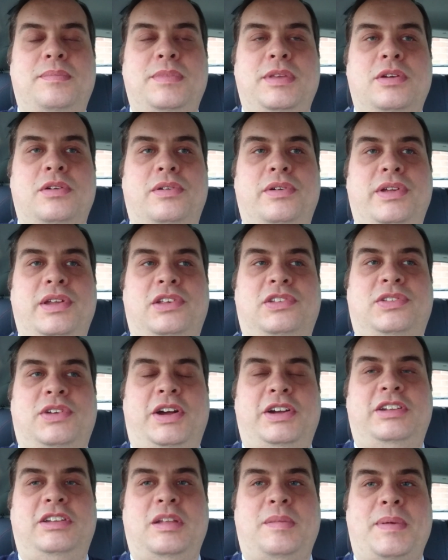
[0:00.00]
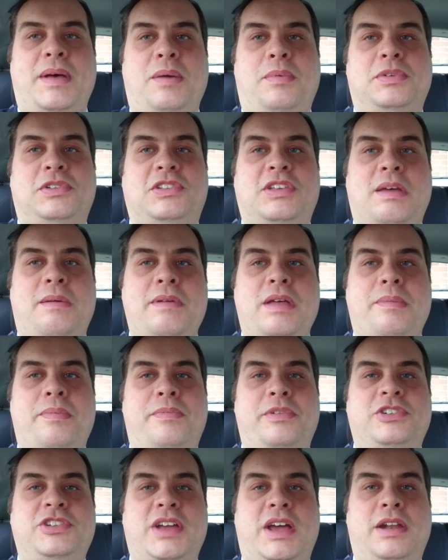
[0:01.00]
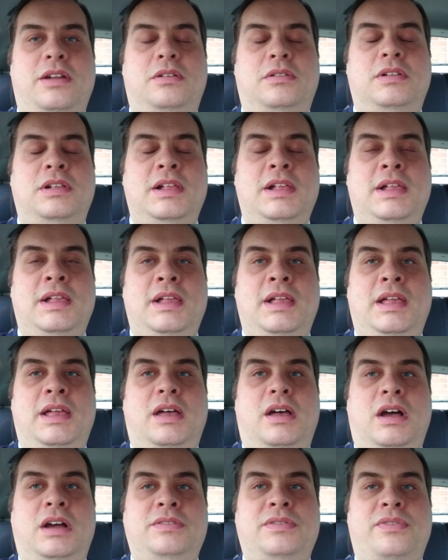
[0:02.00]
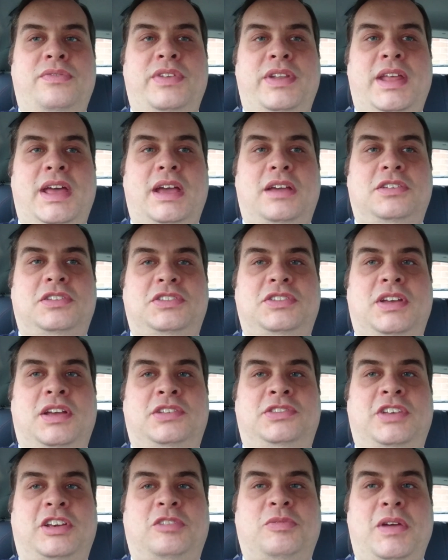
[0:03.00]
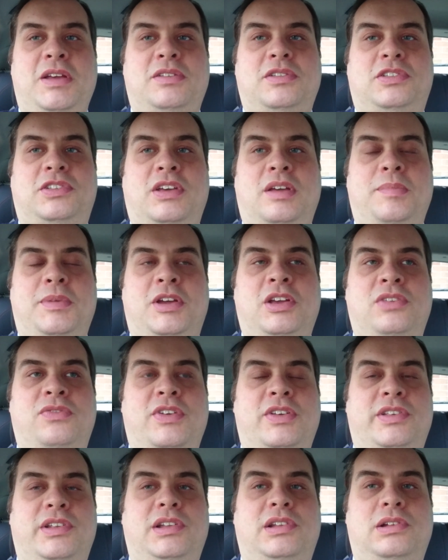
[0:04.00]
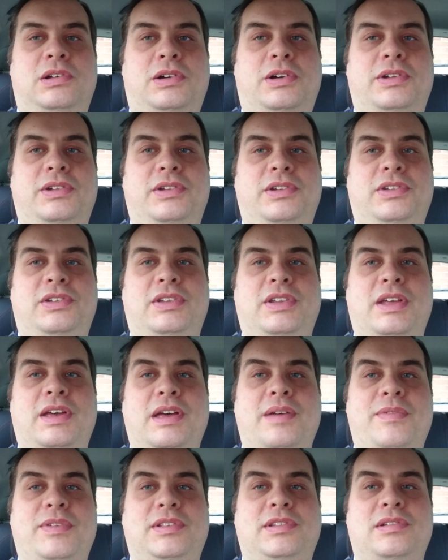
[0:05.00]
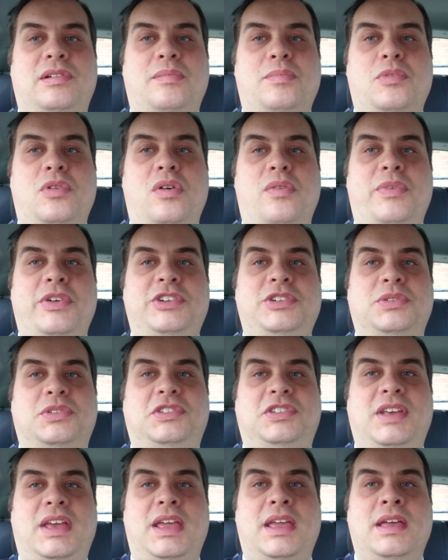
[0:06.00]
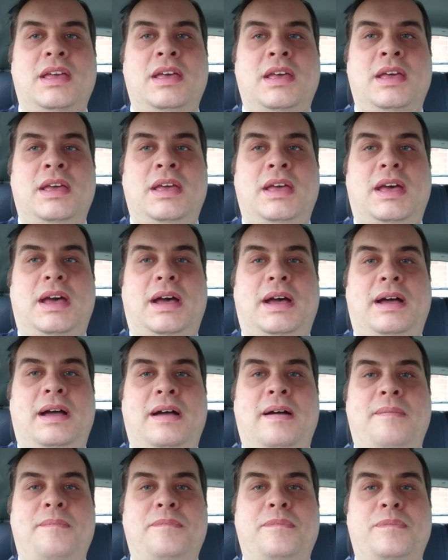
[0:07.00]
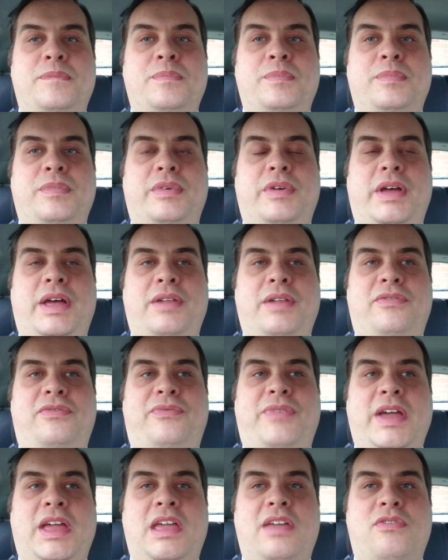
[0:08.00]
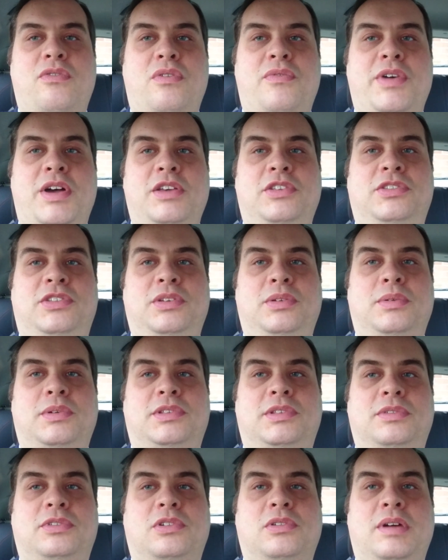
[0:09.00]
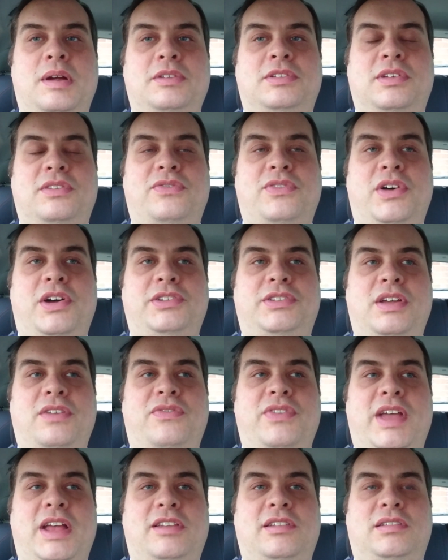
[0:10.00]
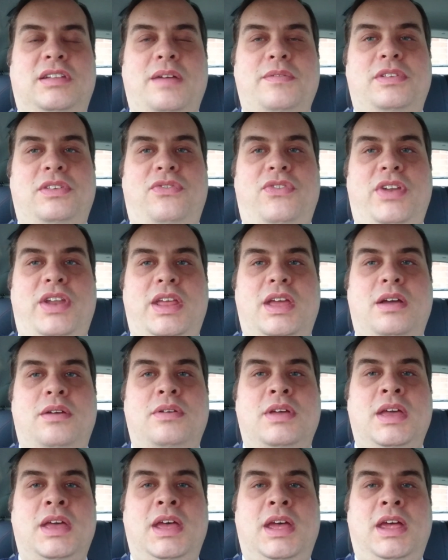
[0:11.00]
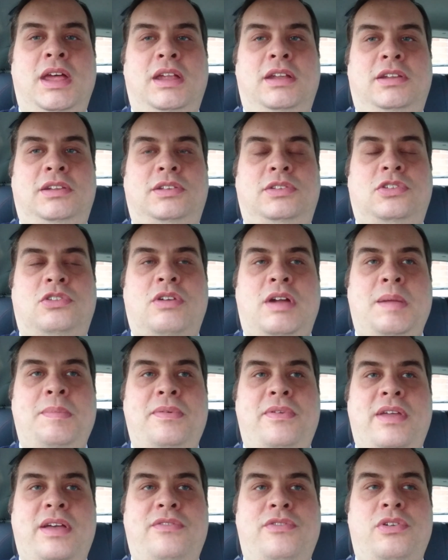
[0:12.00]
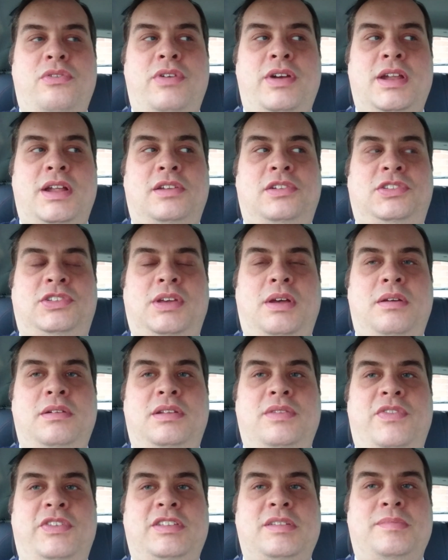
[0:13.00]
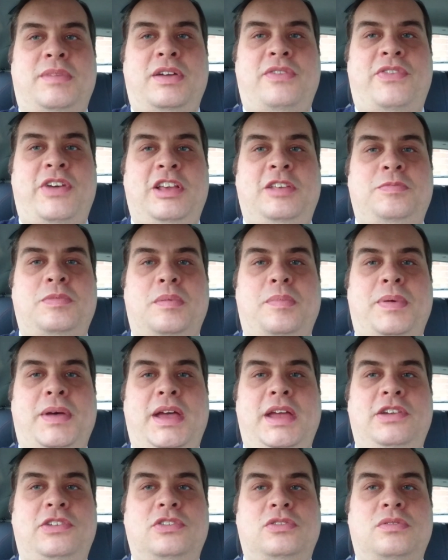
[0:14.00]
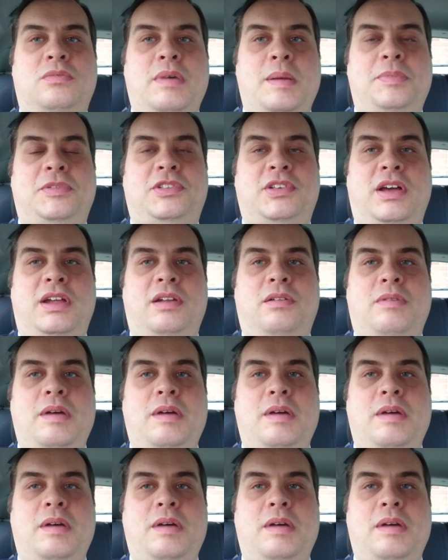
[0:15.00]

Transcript: You're excited about what's coming up on the channel over the next 6 weeks or so, because there's a lot more which you'll see. And thank you for all those who have subscribed so far. Don't forget to like this video, to subscribe if you haven't already done so, and to visit my Facebook page or website.